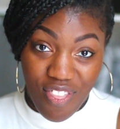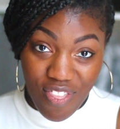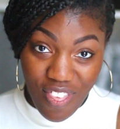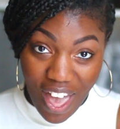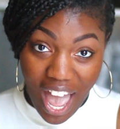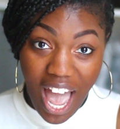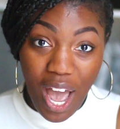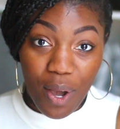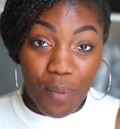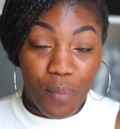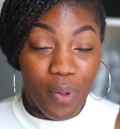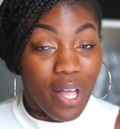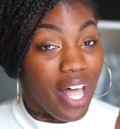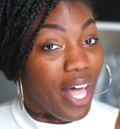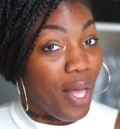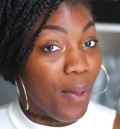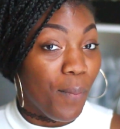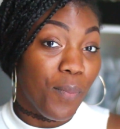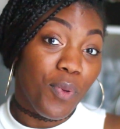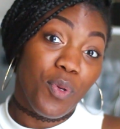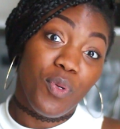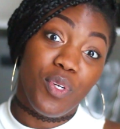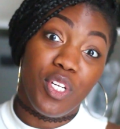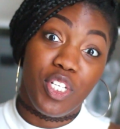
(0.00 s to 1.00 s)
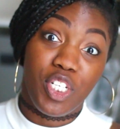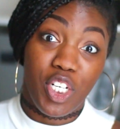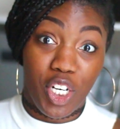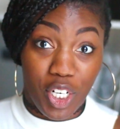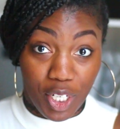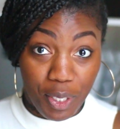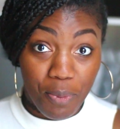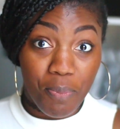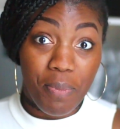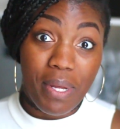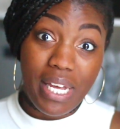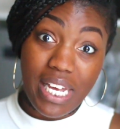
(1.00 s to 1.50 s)
That will help you
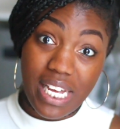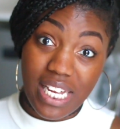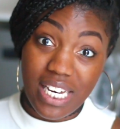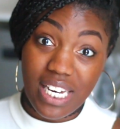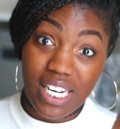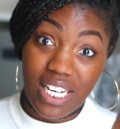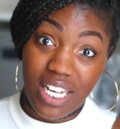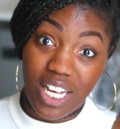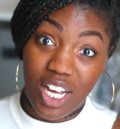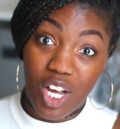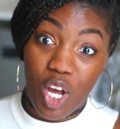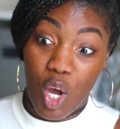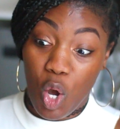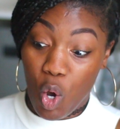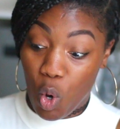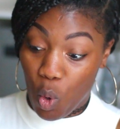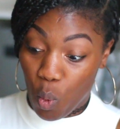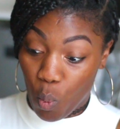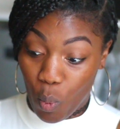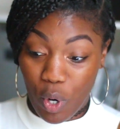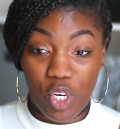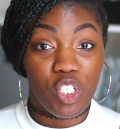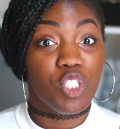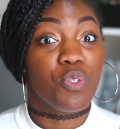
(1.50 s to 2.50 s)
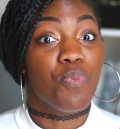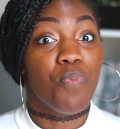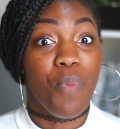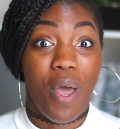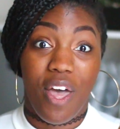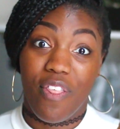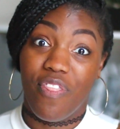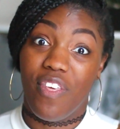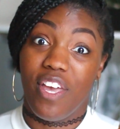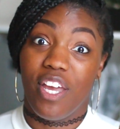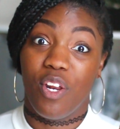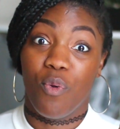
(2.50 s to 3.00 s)
determine which
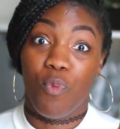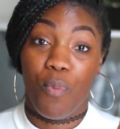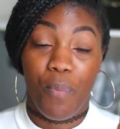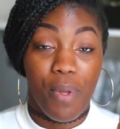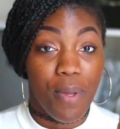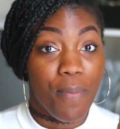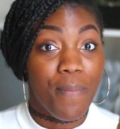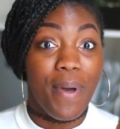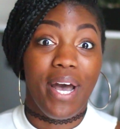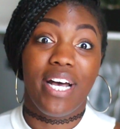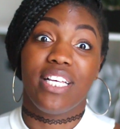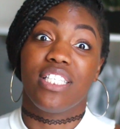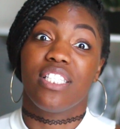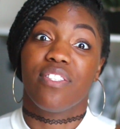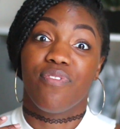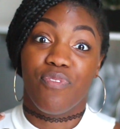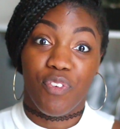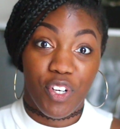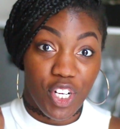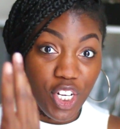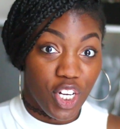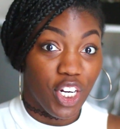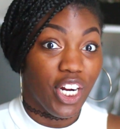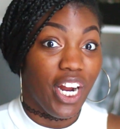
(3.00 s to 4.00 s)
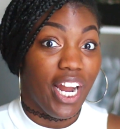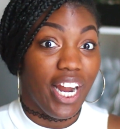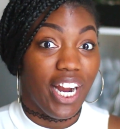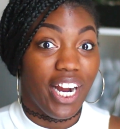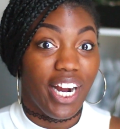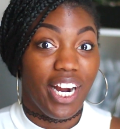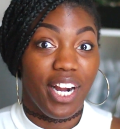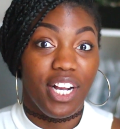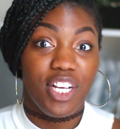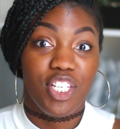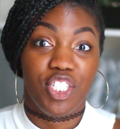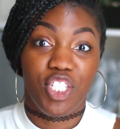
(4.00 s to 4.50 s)
method would be best for your
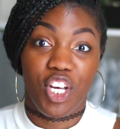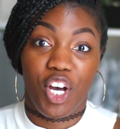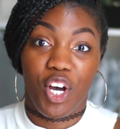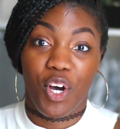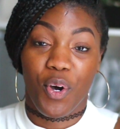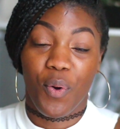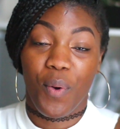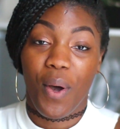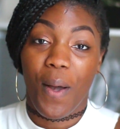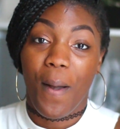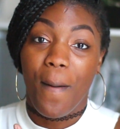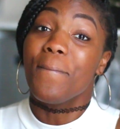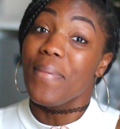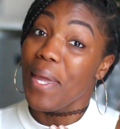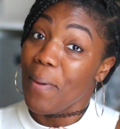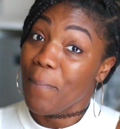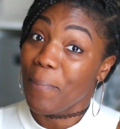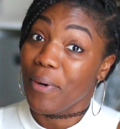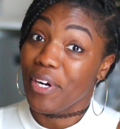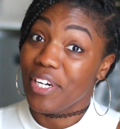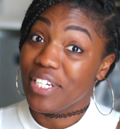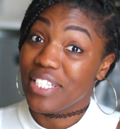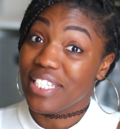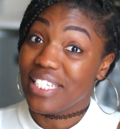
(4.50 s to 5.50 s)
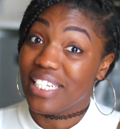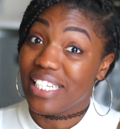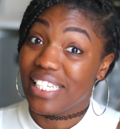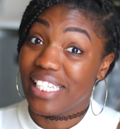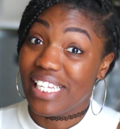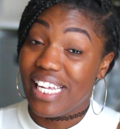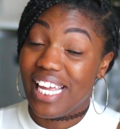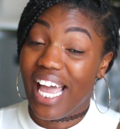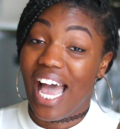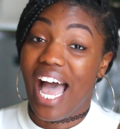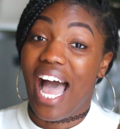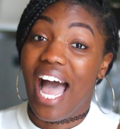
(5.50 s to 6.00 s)
hair. So me
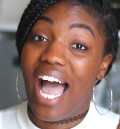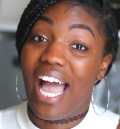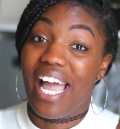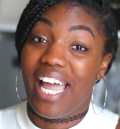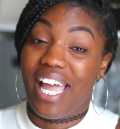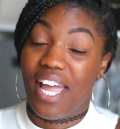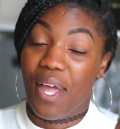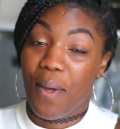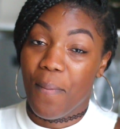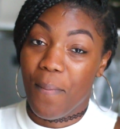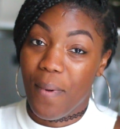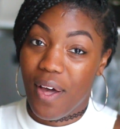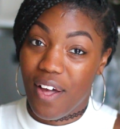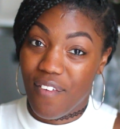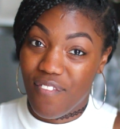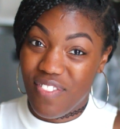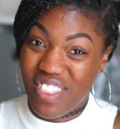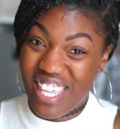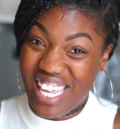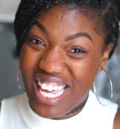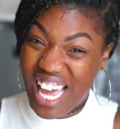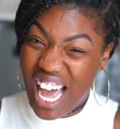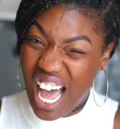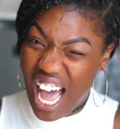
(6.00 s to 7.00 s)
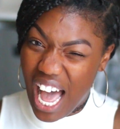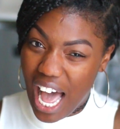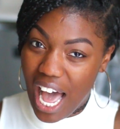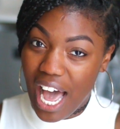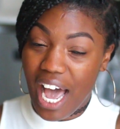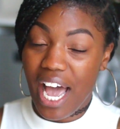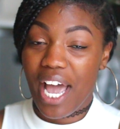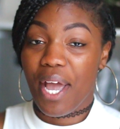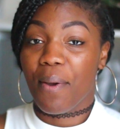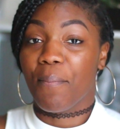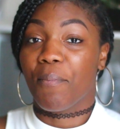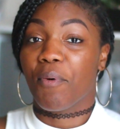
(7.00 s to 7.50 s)
personally, I am of the
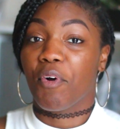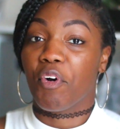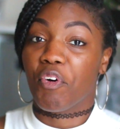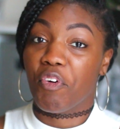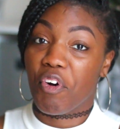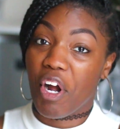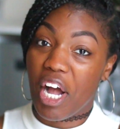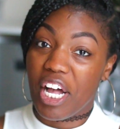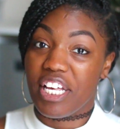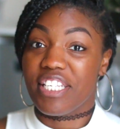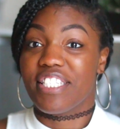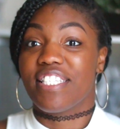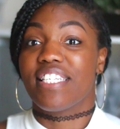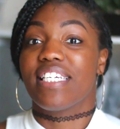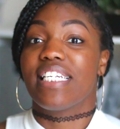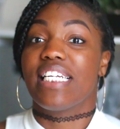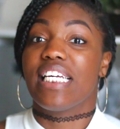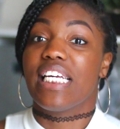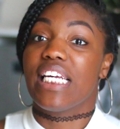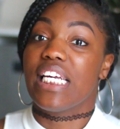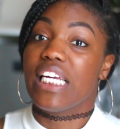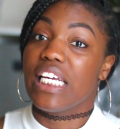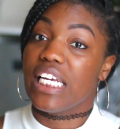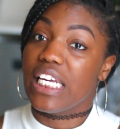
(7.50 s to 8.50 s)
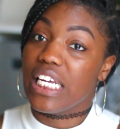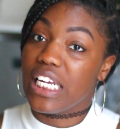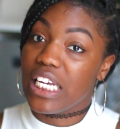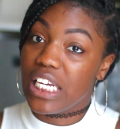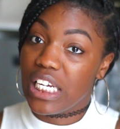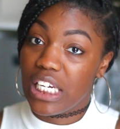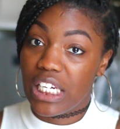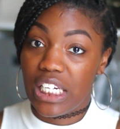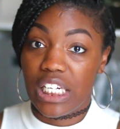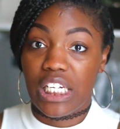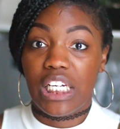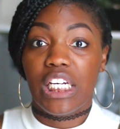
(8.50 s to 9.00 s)
high
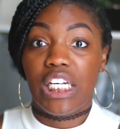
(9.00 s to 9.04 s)
porosity